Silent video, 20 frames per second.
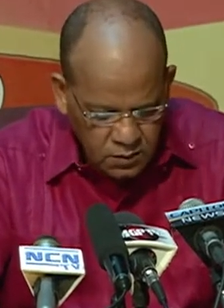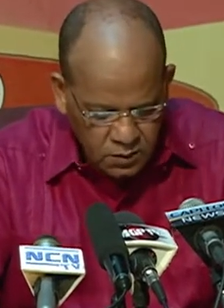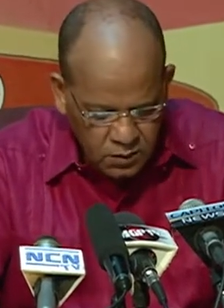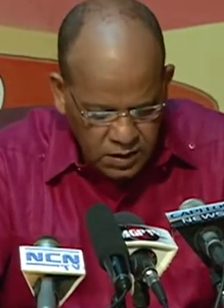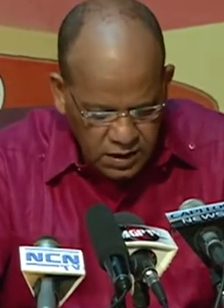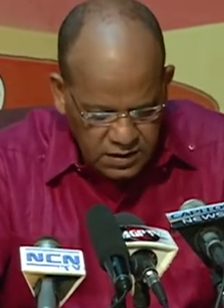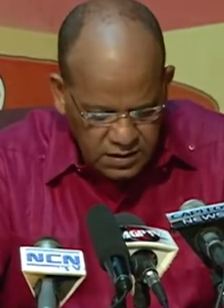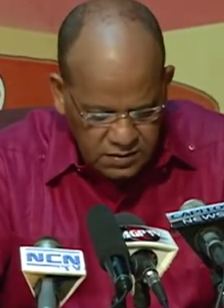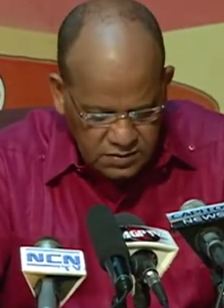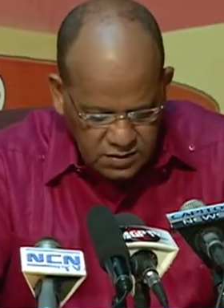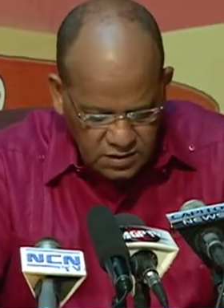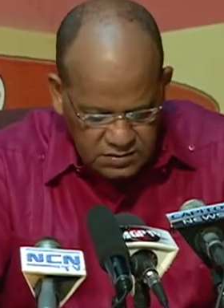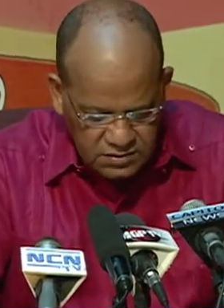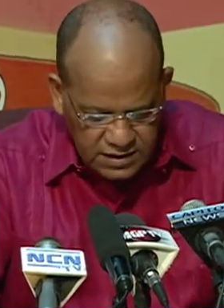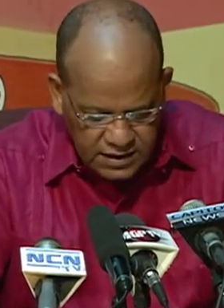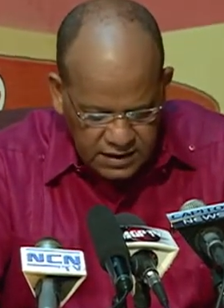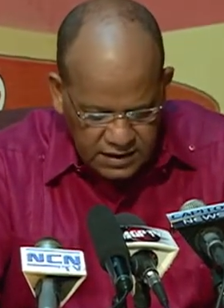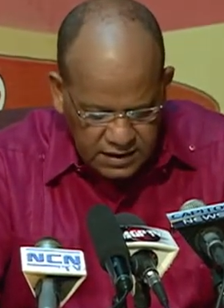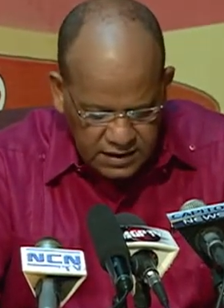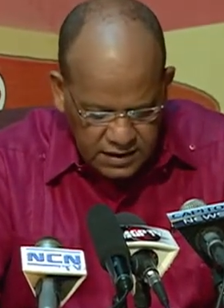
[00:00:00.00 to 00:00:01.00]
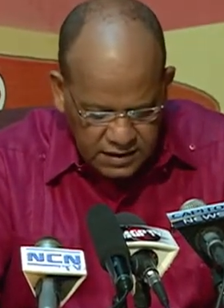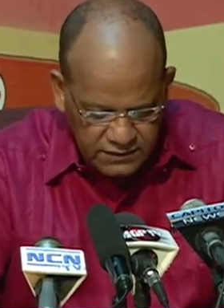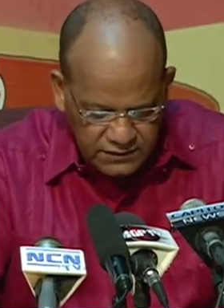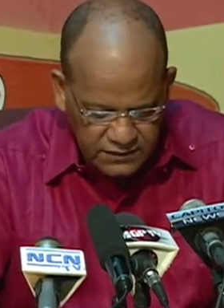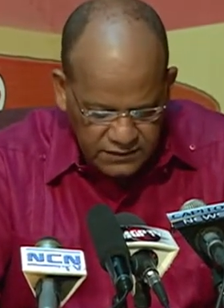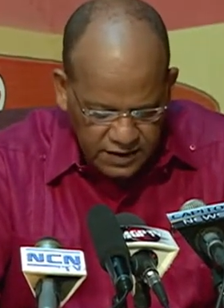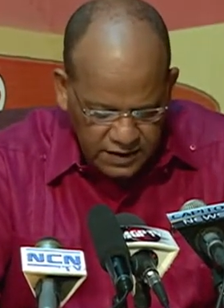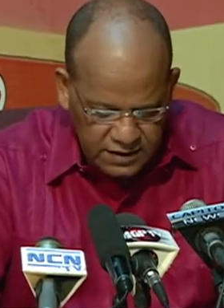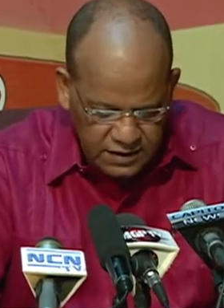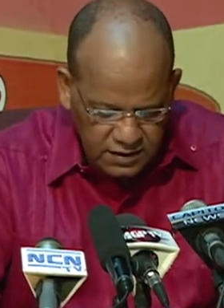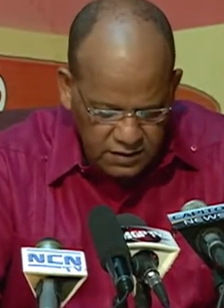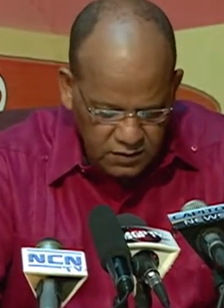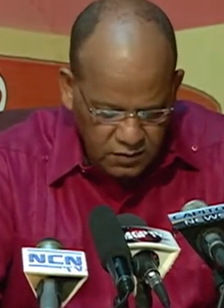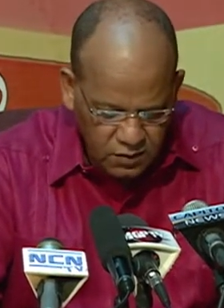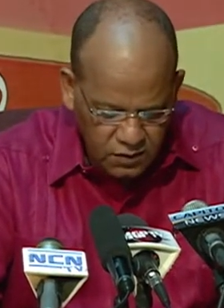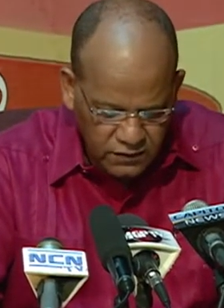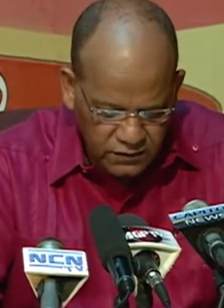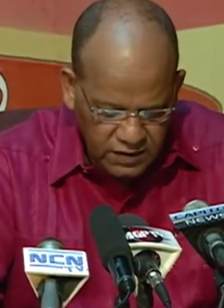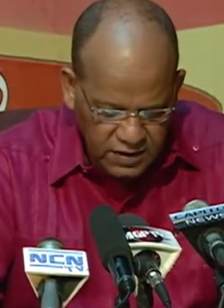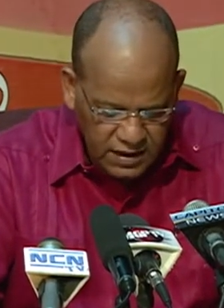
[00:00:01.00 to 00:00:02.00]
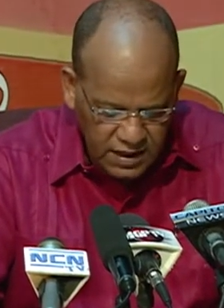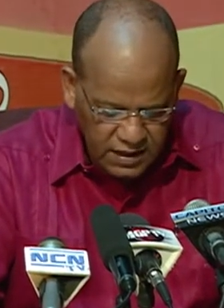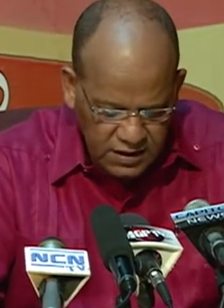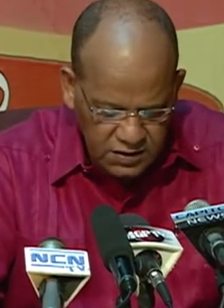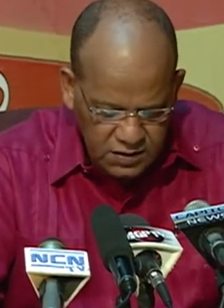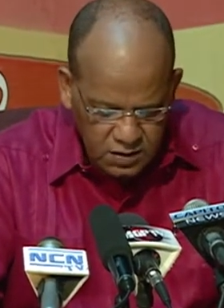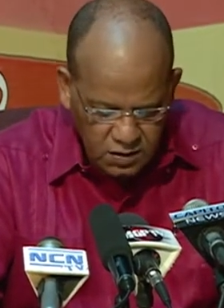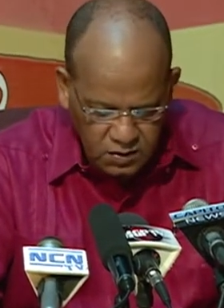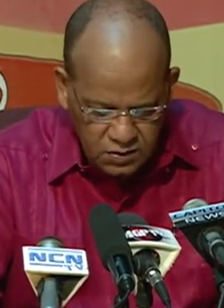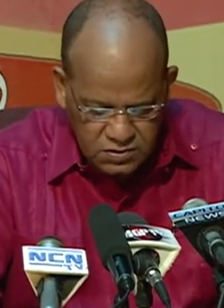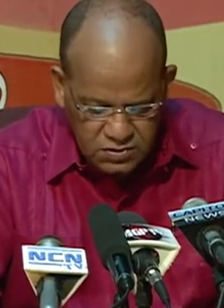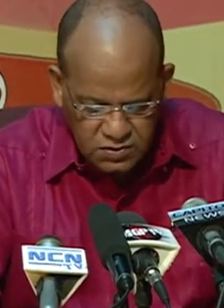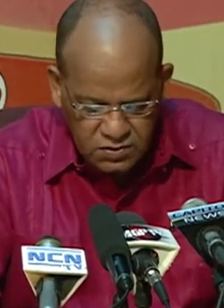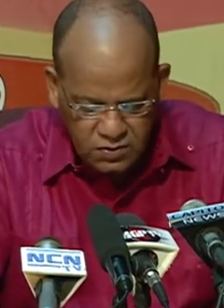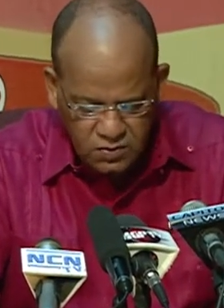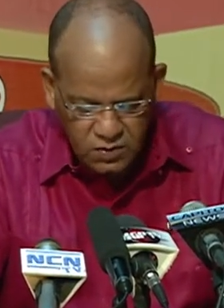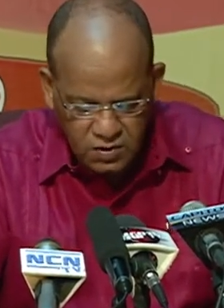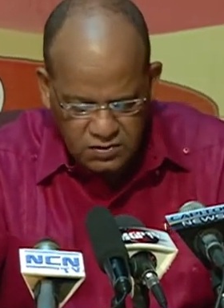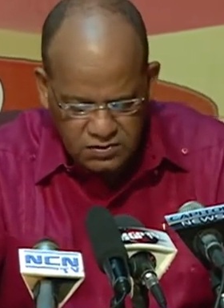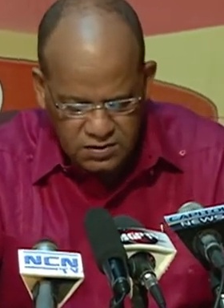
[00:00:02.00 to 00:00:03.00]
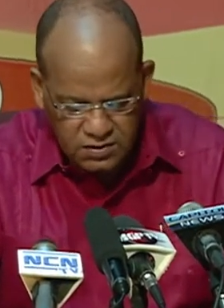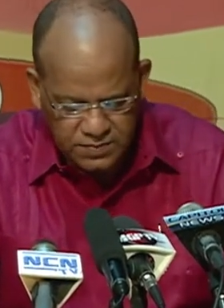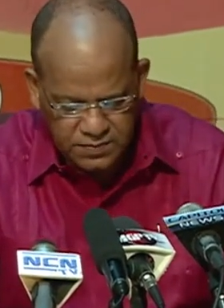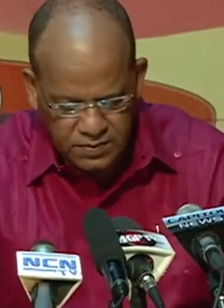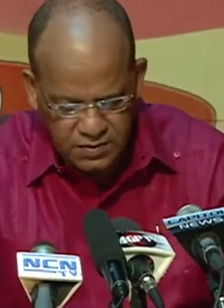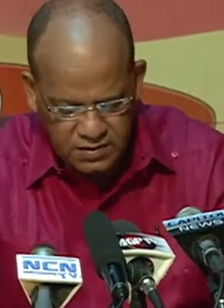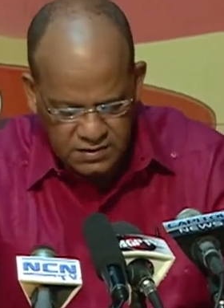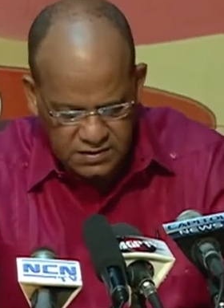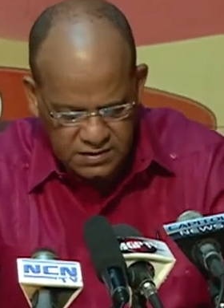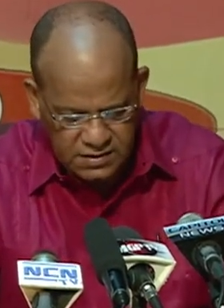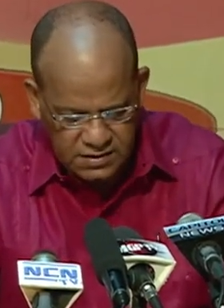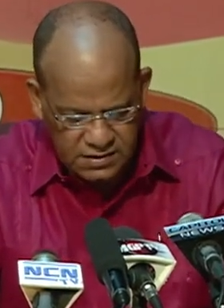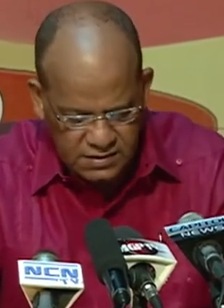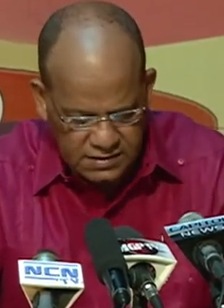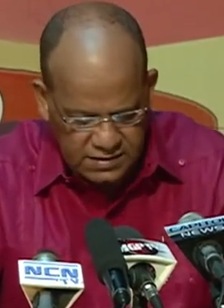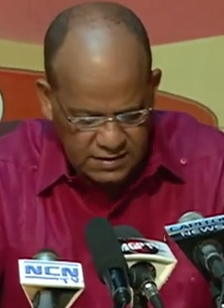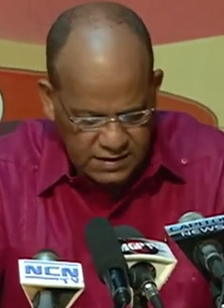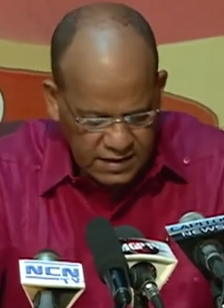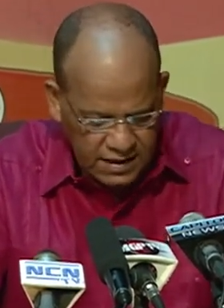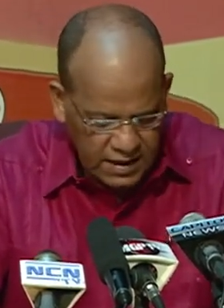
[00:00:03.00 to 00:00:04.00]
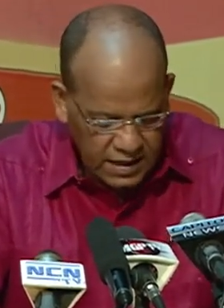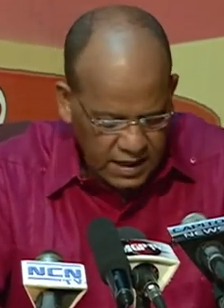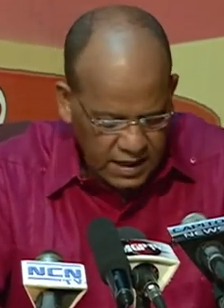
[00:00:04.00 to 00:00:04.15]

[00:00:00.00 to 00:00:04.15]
where it has already infected over 9,200 persons